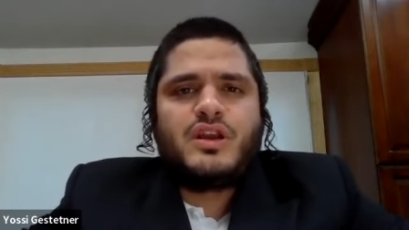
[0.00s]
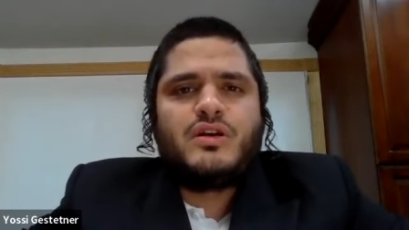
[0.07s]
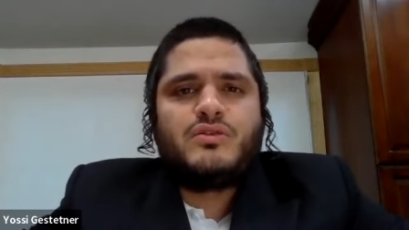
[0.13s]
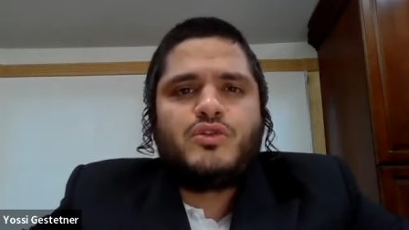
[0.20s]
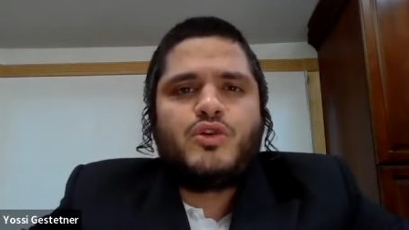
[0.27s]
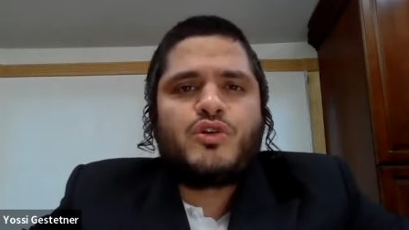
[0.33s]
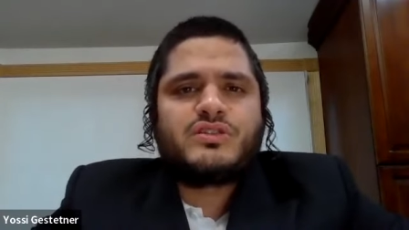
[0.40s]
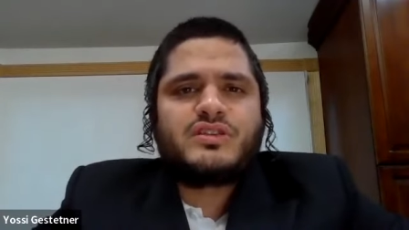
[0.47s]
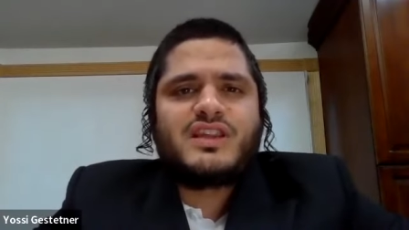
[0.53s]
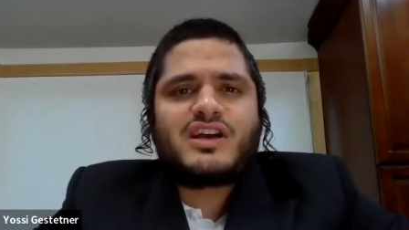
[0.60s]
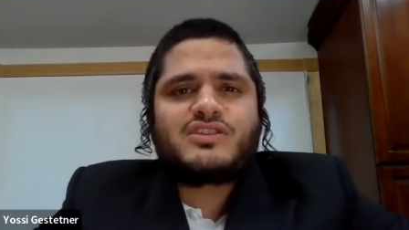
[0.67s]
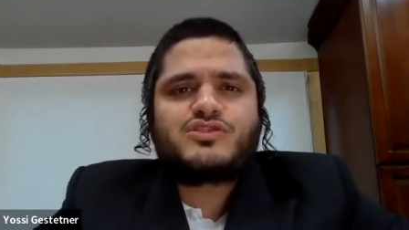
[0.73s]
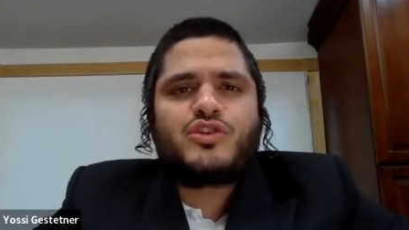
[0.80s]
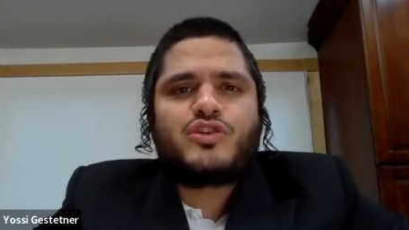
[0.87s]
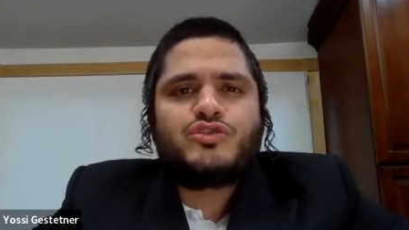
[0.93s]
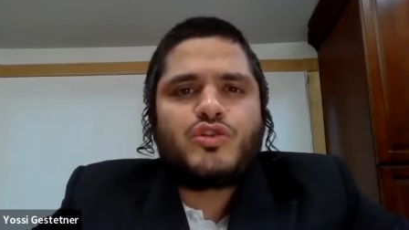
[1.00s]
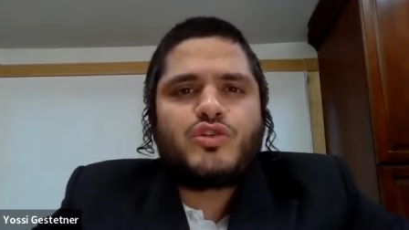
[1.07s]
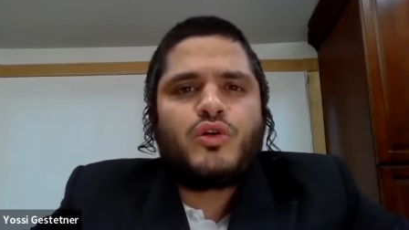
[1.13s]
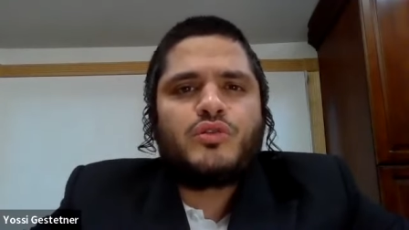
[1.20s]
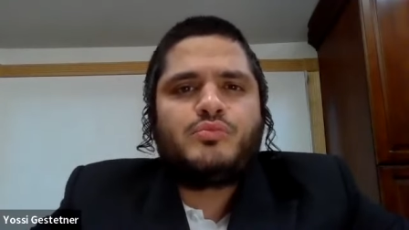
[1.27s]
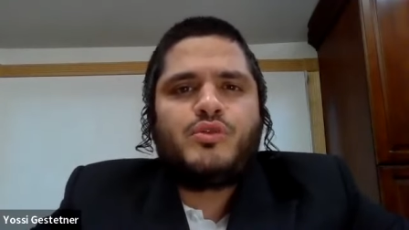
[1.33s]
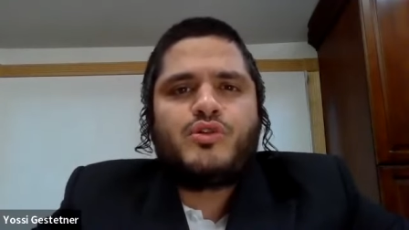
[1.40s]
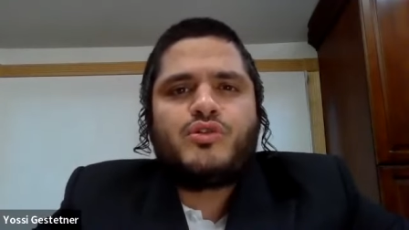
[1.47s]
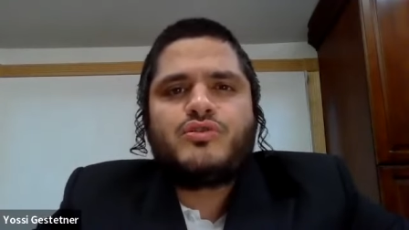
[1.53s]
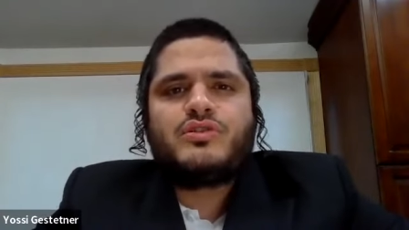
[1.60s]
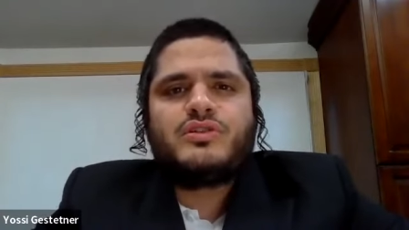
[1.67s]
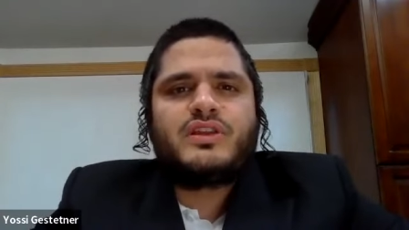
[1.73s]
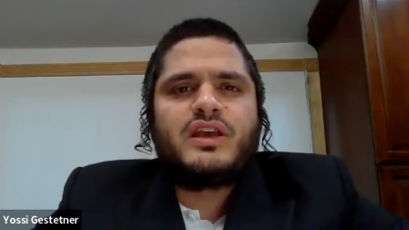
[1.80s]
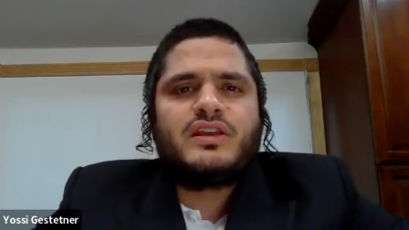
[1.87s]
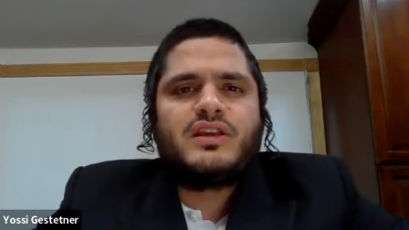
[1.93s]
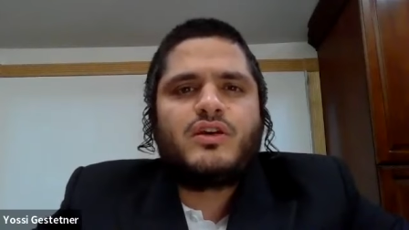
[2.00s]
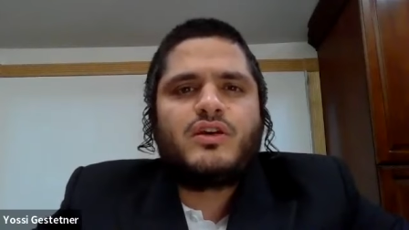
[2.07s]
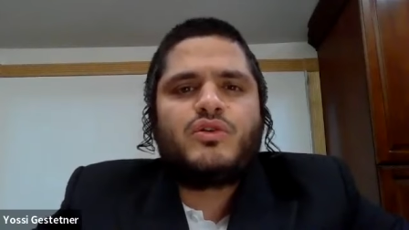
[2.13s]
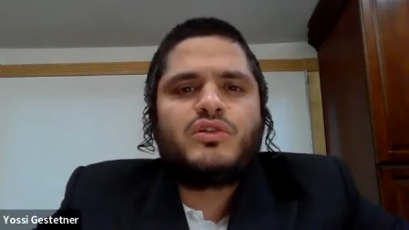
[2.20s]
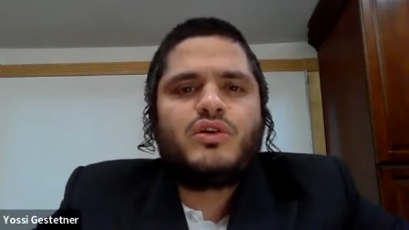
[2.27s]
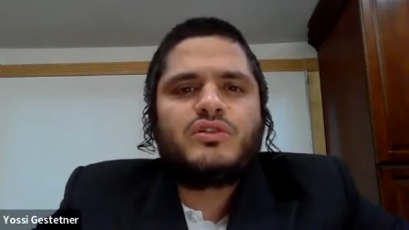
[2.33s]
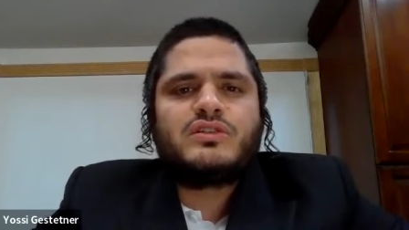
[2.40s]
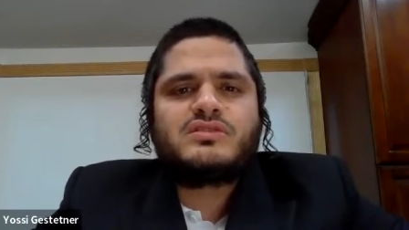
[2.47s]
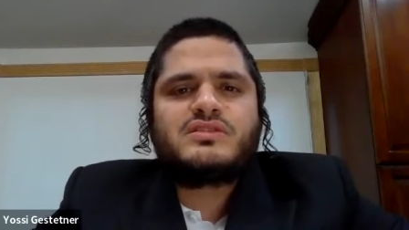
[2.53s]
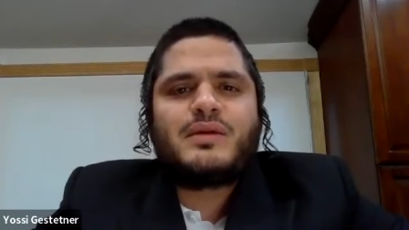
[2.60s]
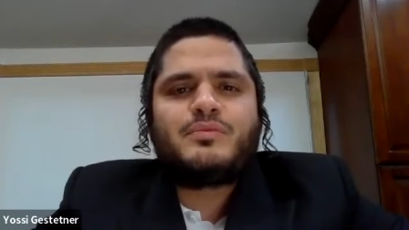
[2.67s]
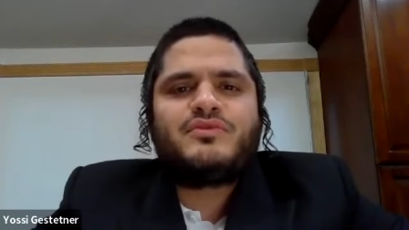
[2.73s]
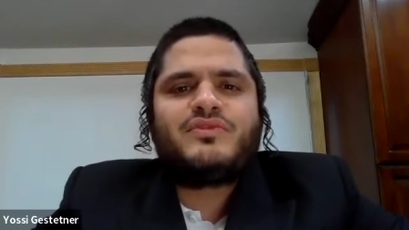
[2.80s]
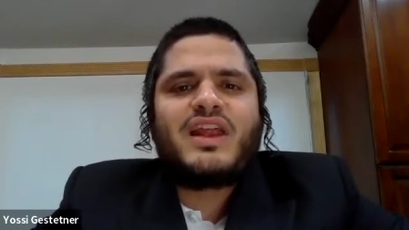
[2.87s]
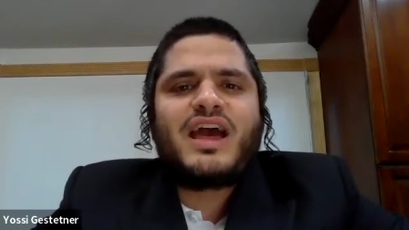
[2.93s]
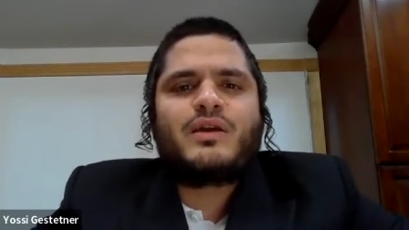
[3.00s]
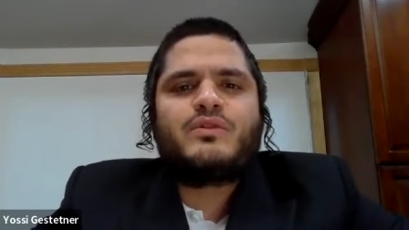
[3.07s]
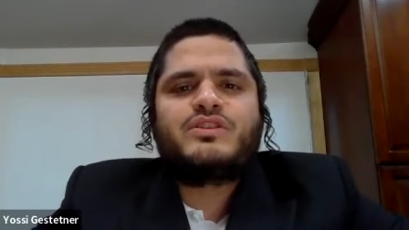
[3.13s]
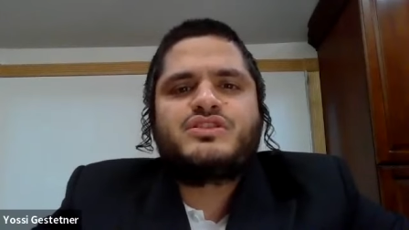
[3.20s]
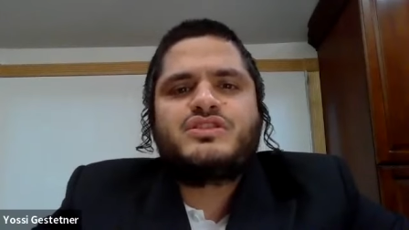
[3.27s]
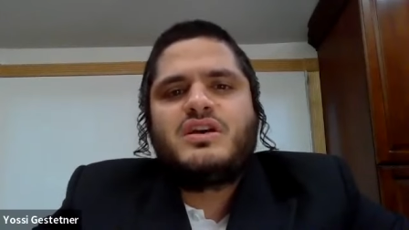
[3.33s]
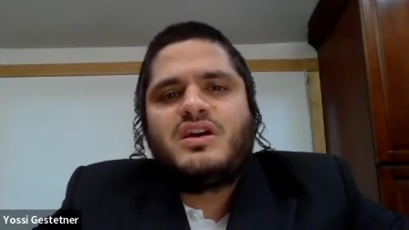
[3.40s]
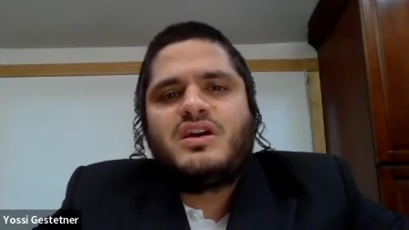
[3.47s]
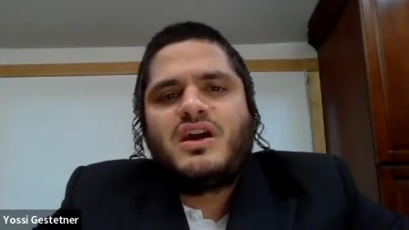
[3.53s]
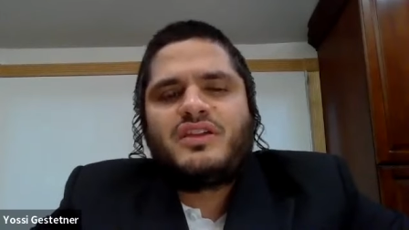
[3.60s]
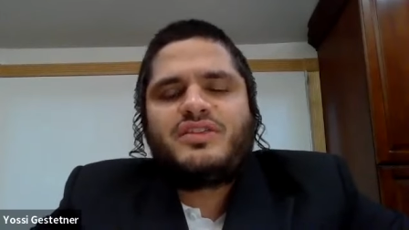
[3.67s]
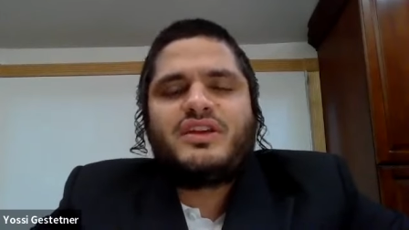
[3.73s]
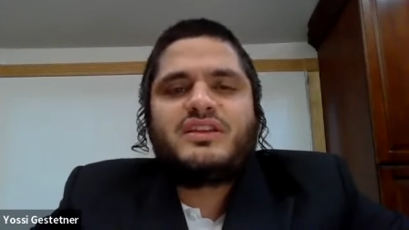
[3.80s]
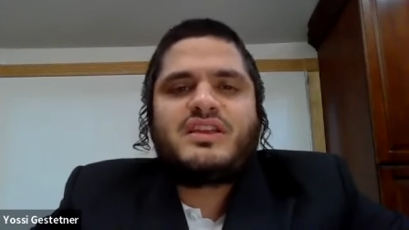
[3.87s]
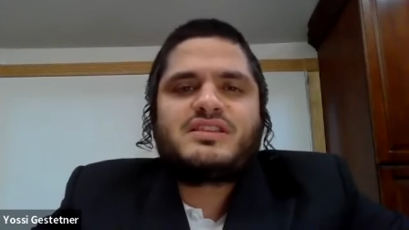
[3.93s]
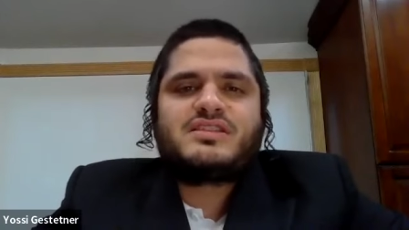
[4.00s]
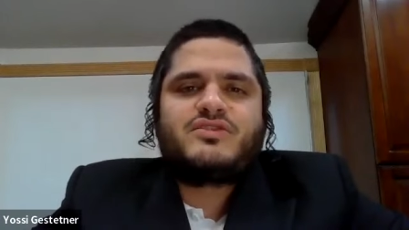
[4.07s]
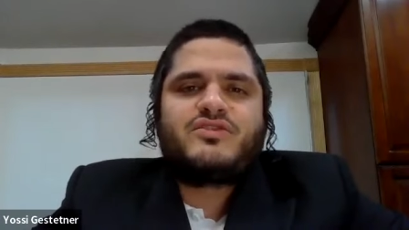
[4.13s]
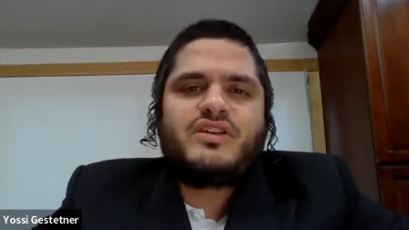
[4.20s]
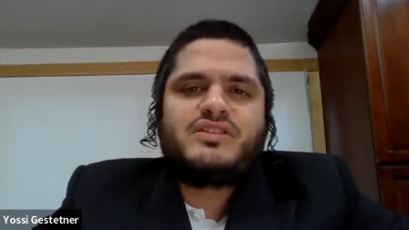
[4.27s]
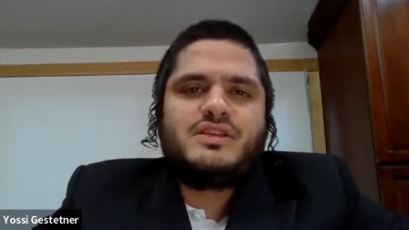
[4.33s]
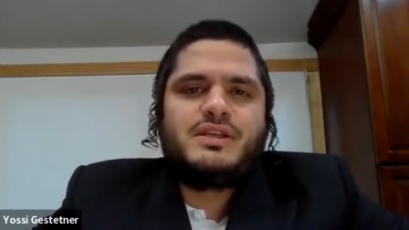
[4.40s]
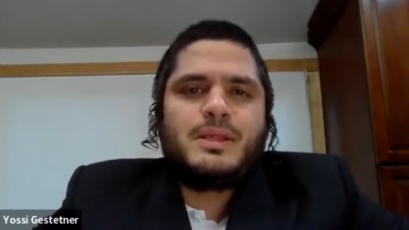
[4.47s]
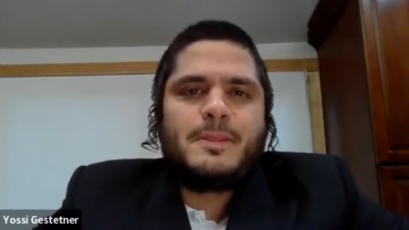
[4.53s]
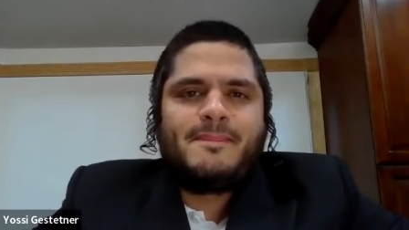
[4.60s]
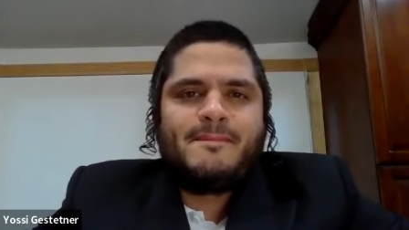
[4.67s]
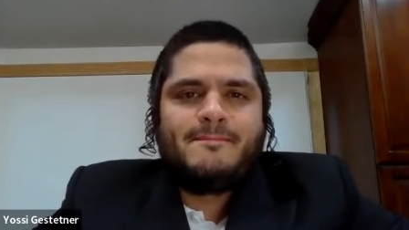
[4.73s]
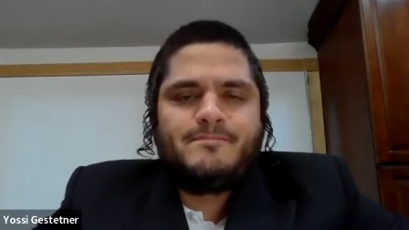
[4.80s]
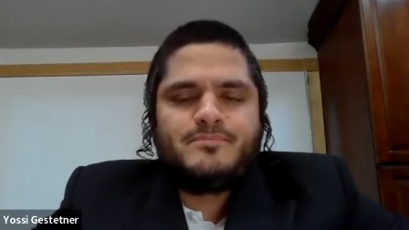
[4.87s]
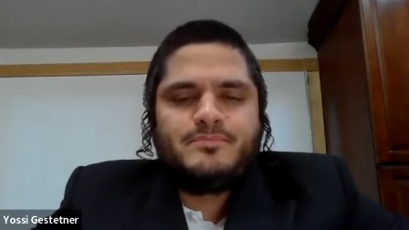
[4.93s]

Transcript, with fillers: you know, Orthodox control board and all, all the type of language. I think that's crazy.